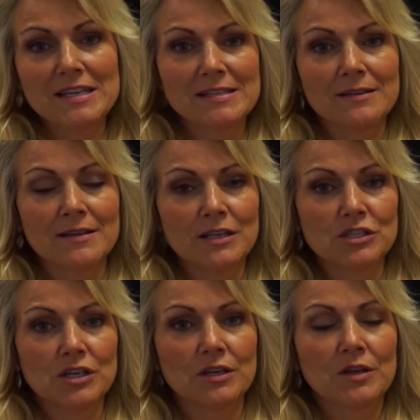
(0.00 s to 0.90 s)
diesel
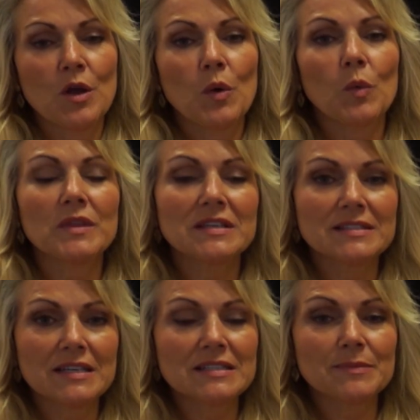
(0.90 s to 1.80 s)
engine with a
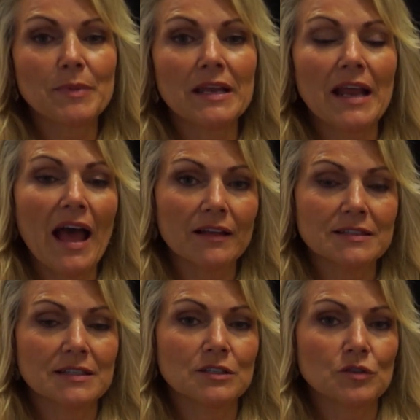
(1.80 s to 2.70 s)
6-speed
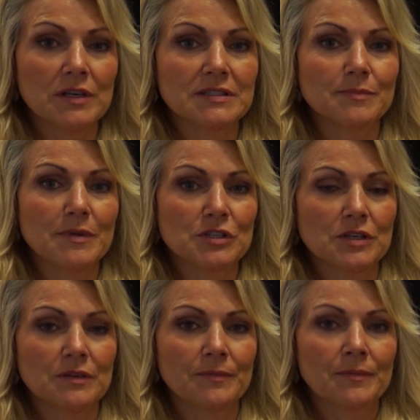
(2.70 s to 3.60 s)
Allison transmission.